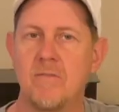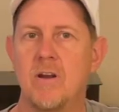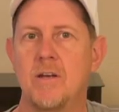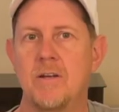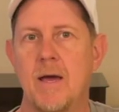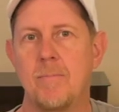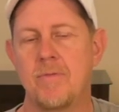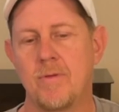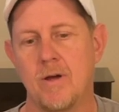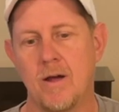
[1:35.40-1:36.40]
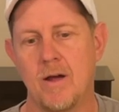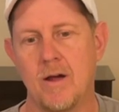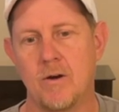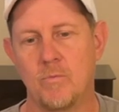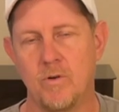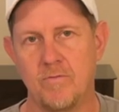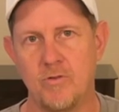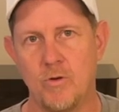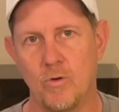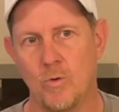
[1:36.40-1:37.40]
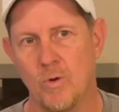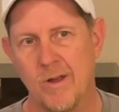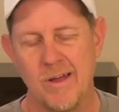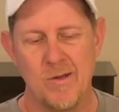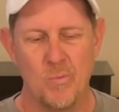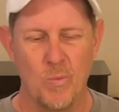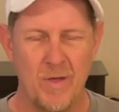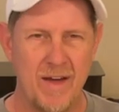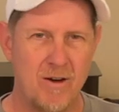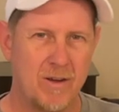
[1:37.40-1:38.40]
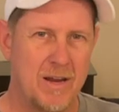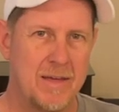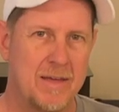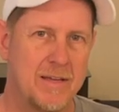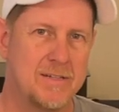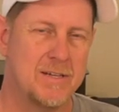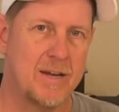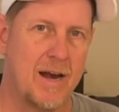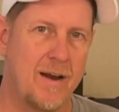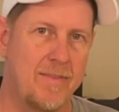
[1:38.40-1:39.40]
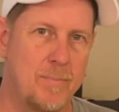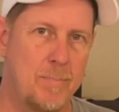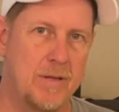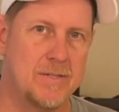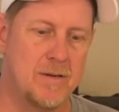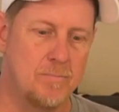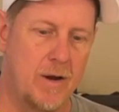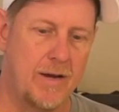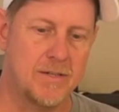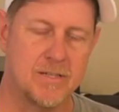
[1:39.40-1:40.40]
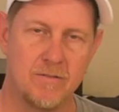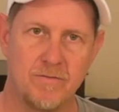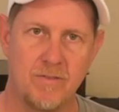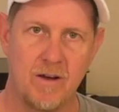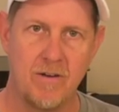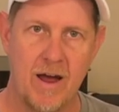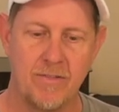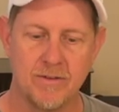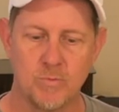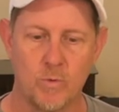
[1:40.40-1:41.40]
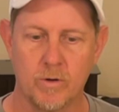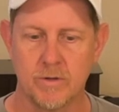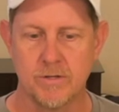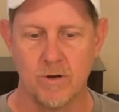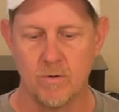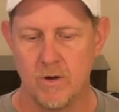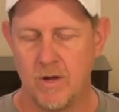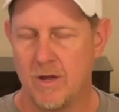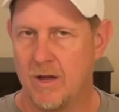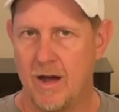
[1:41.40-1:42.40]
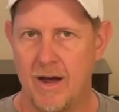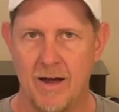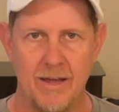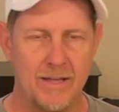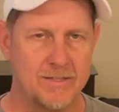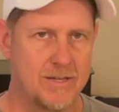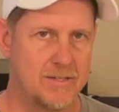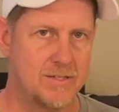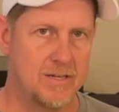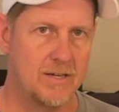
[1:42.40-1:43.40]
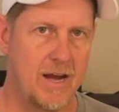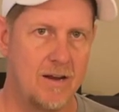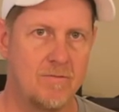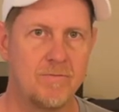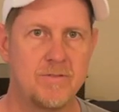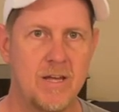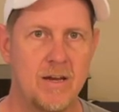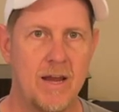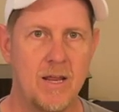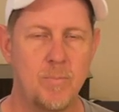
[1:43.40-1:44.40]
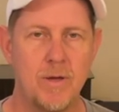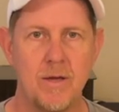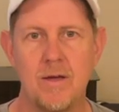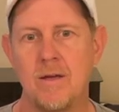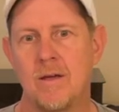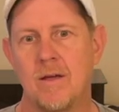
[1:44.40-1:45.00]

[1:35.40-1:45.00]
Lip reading: an in-depth review without getting into kind of the bits and bytes of how this works. So it says it's a native 1080p